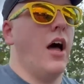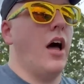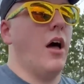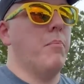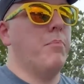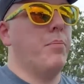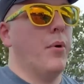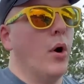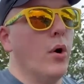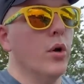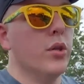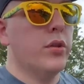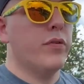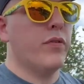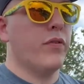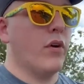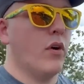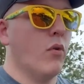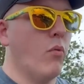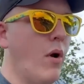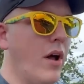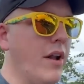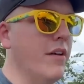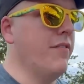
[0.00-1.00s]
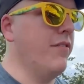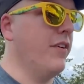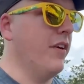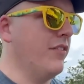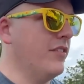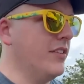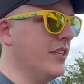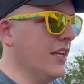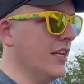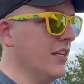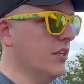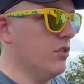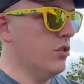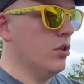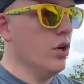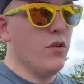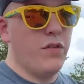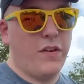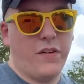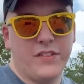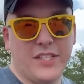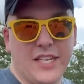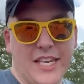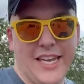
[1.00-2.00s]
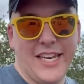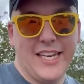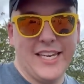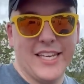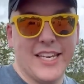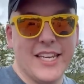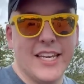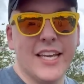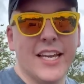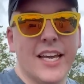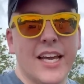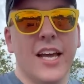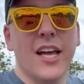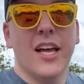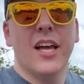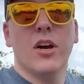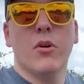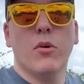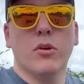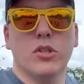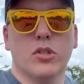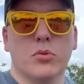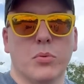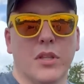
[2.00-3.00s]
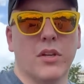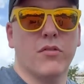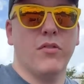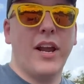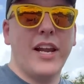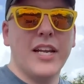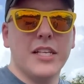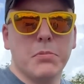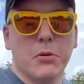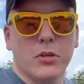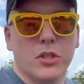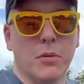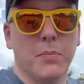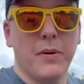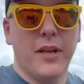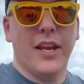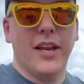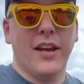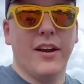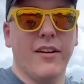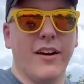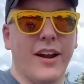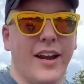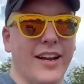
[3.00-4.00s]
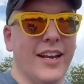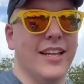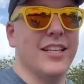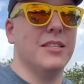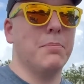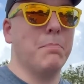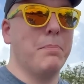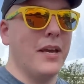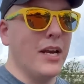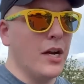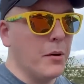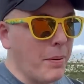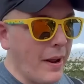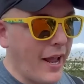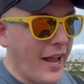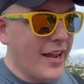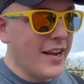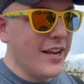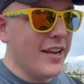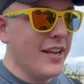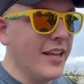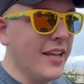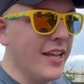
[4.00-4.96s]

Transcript: both for 115 to 215, which Rain's supposed to be here, and it's Peter Pan.